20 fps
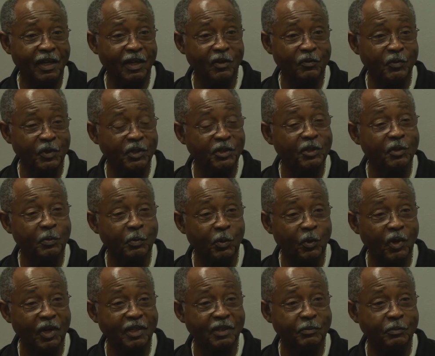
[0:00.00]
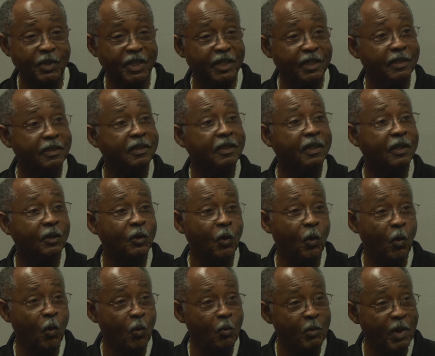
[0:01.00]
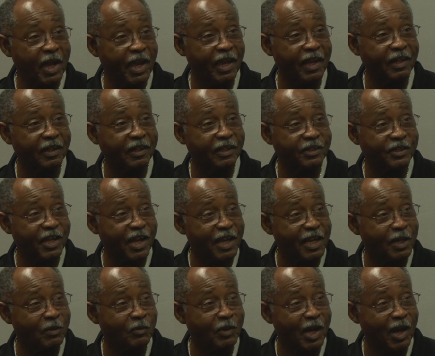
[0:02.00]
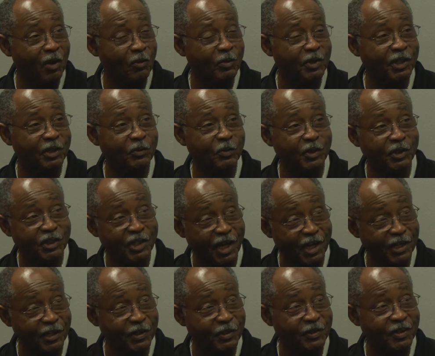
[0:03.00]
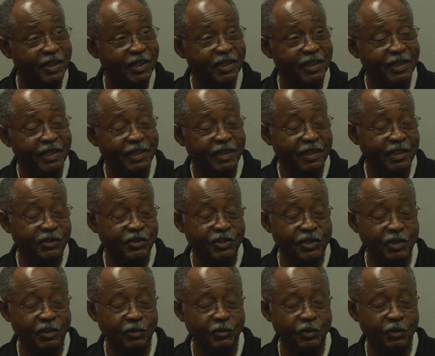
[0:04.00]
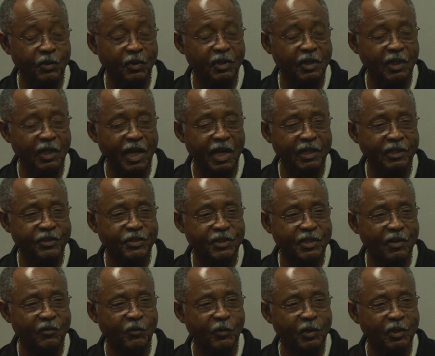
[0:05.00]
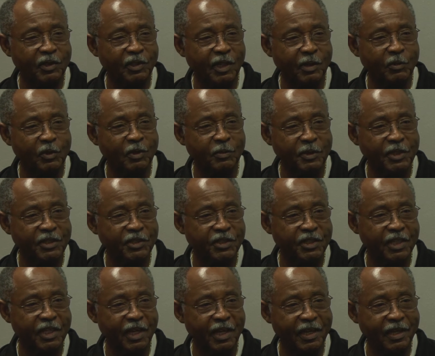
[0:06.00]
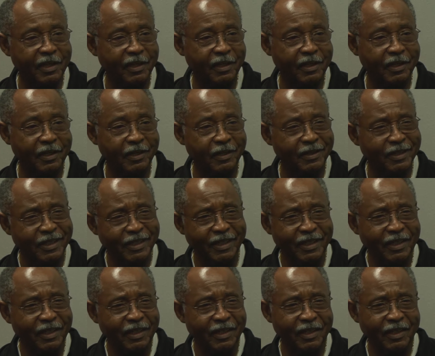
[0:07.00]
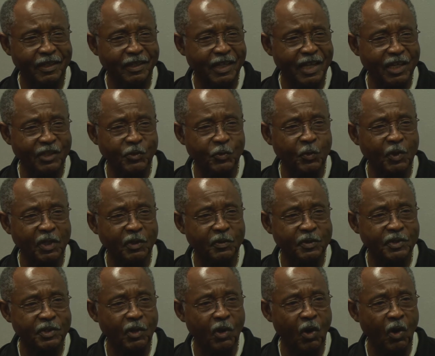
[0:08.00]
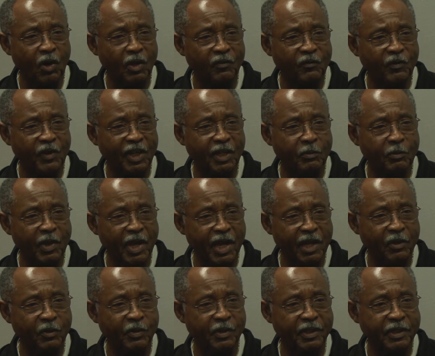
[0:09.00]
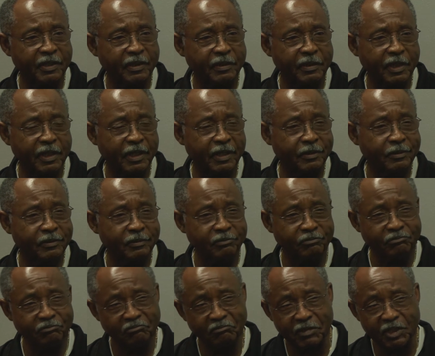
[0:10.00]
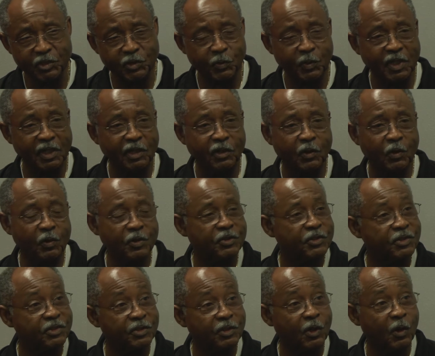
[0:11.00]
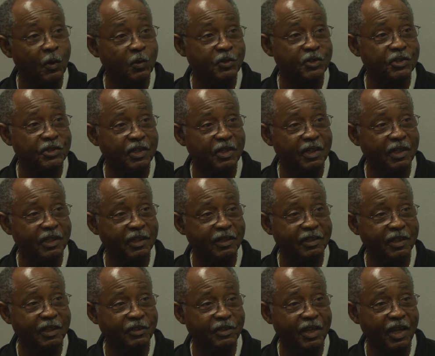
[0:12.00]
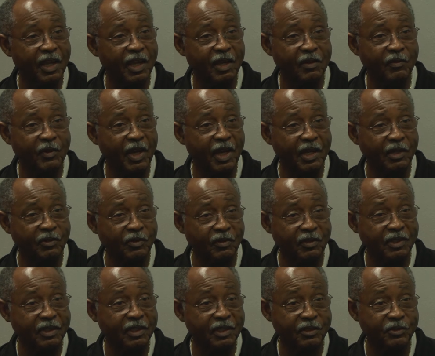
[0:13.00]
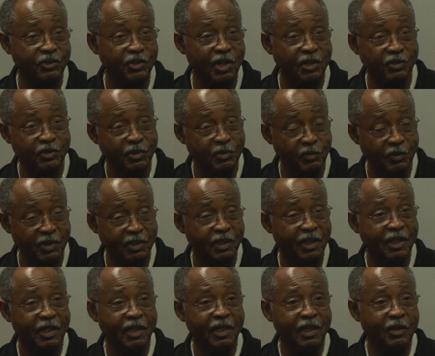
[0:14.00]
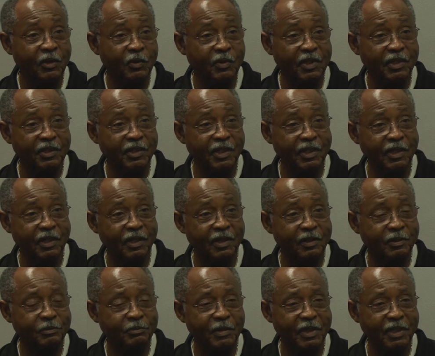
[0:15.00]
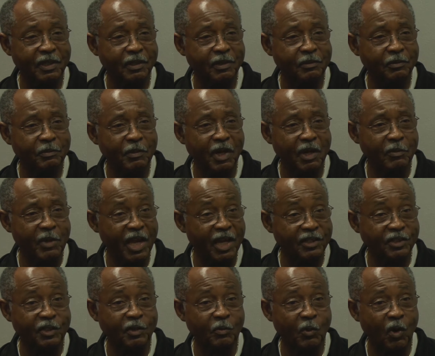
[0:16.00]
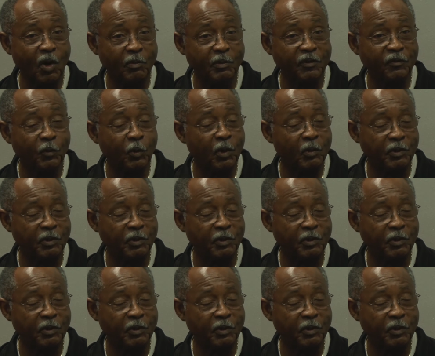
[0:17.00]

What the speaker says: venue point, being an old man as I am now, being retired, and still doing a lot of stuff for the WBCA. Last week was the Hall of Fame banquet, and this week, of course, is the Coaches Clinic that they have annual in conjunction with our basketball before